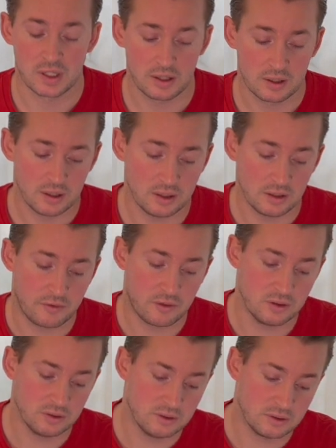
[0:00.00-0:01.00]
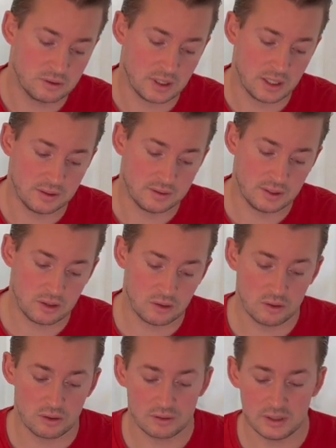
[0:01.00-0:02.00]
In the front, I think you
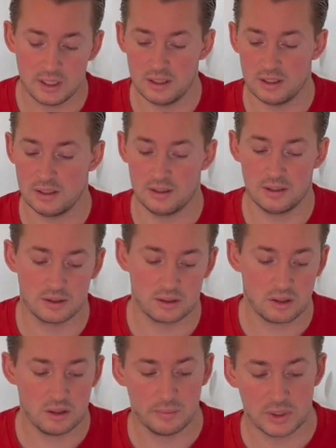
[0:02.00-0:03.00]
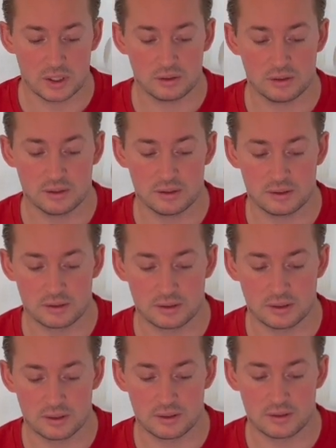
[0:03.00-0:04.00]
don't need in this car because it's
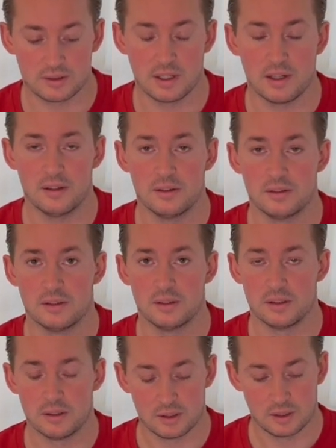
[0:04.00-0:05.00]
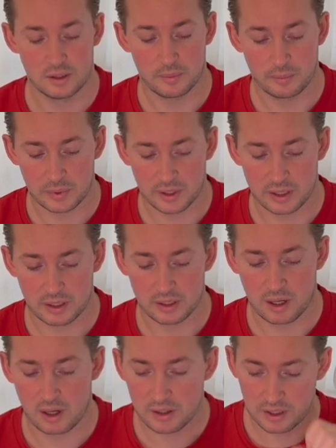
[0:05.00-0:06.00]
still pretty
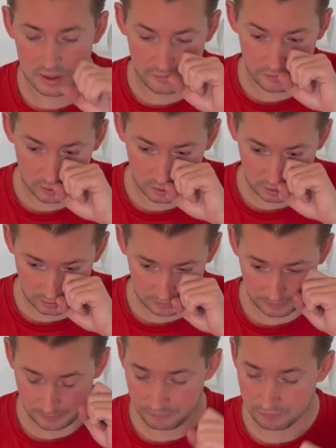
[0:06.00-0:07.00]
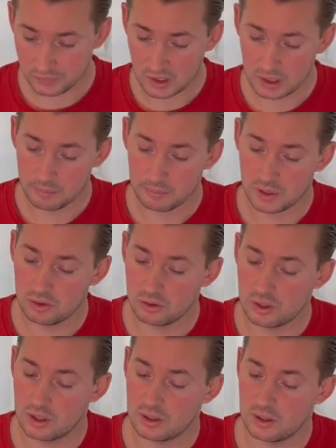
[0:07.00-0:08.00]
hard in the front. But you
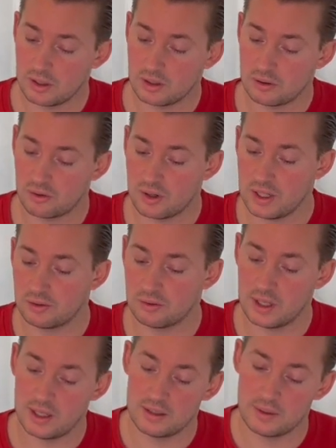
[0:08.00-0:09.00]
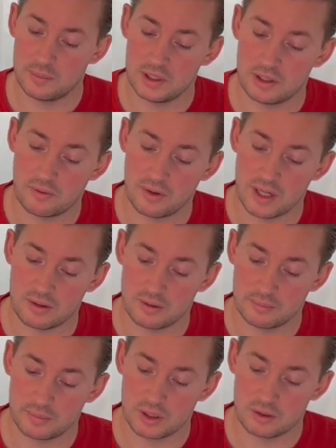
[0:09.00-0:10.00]
can try to add them in the rear
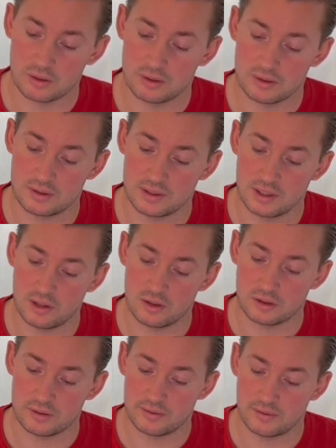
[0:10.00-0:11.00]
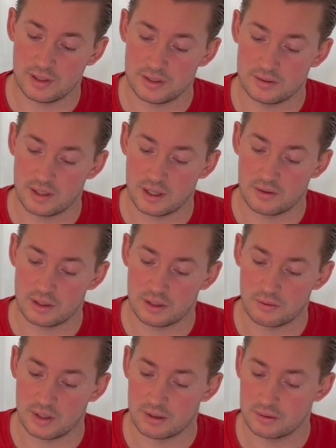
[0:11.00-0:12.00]
because there's still a lot of flex here in the
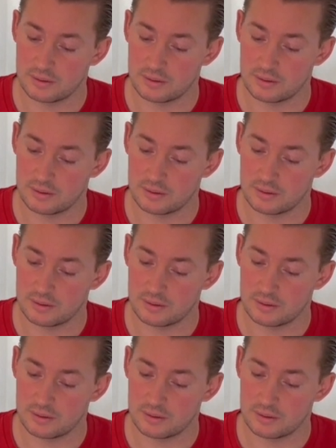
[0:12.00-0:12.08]
rear.